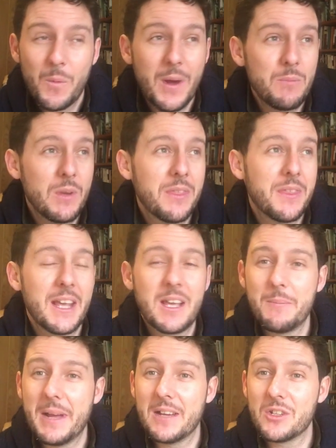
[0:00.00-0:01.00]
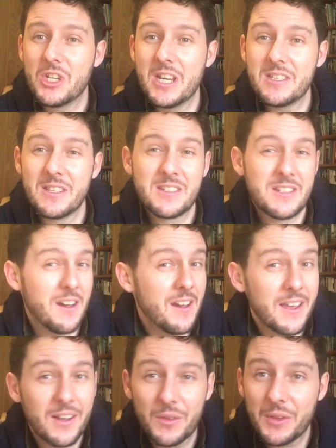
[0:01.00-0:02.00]
when we think about Jesus
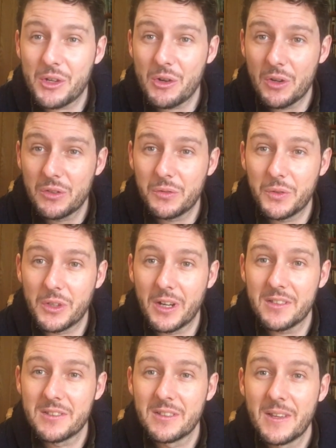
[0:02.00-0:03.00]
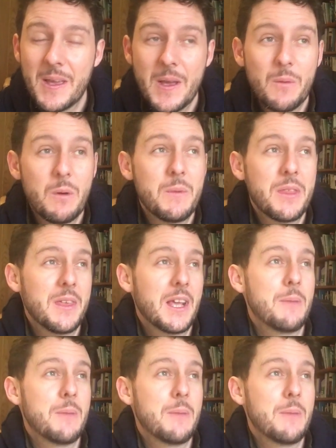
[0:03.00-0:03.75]
dying on the cross for us, when we think